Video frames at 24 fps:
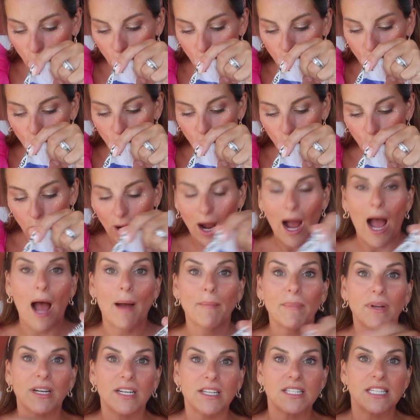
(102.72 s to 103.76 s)
Ooh,
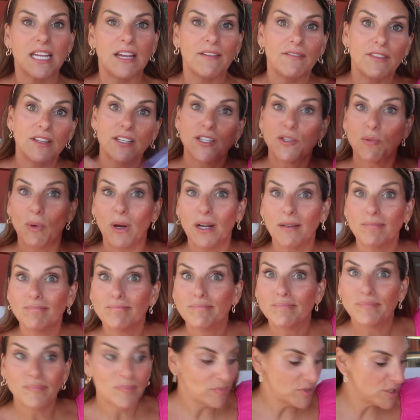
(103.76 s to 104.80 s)
I'm gonna save this one.
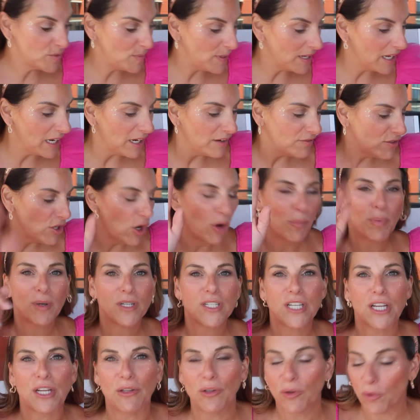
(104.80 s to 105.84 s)
Speaking of no
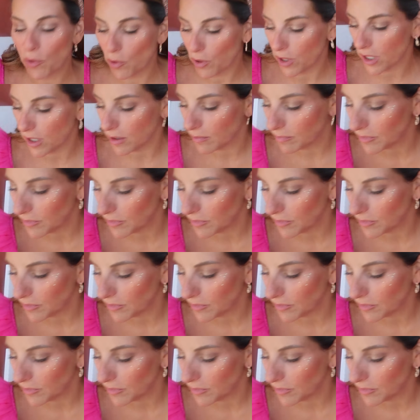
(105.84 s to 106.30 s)
particular order,